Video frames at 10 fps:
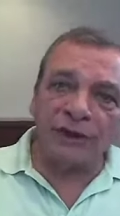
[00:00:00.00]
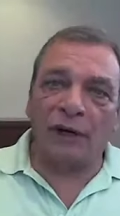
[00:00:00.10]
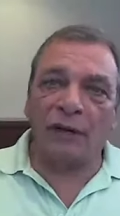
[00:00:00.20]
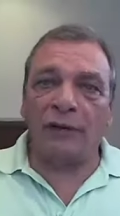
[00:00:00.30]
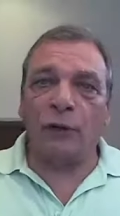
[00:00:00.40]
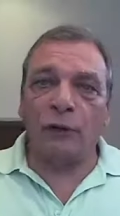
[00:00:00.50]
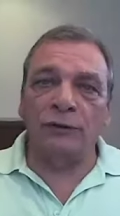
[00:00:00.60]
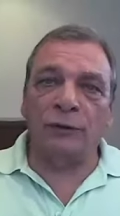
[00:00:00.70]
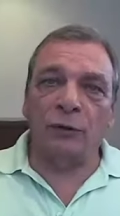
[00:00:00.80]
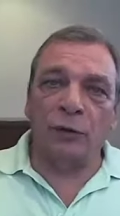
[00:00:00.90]
the other
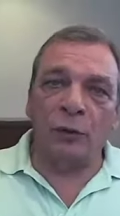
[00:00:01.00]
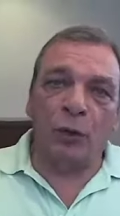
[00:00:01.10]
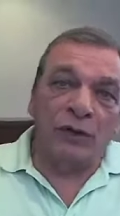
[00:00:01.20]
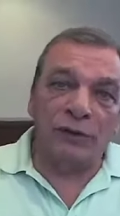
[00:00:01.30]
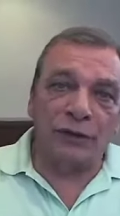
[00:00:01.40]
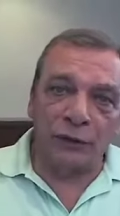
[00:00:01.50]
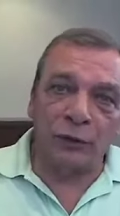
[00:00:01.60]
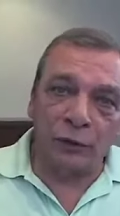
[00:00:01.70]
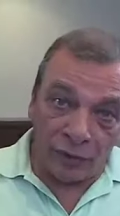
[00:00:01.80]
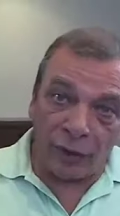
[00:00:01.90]
also went
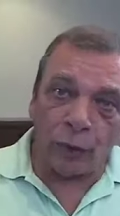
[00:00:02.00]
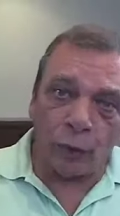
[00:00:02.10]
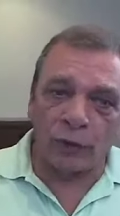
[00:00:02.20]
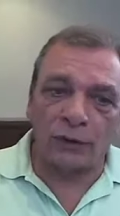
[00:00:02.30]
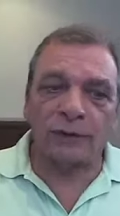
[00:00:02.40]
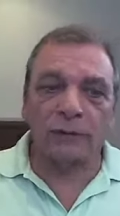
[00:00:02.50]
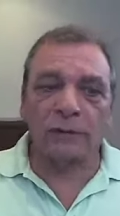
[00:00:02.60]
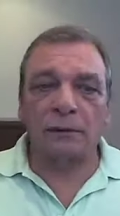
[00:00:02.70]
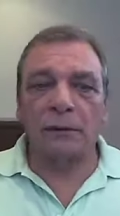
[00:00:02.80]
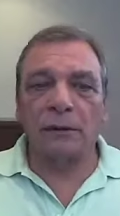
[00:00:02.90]
into their worst.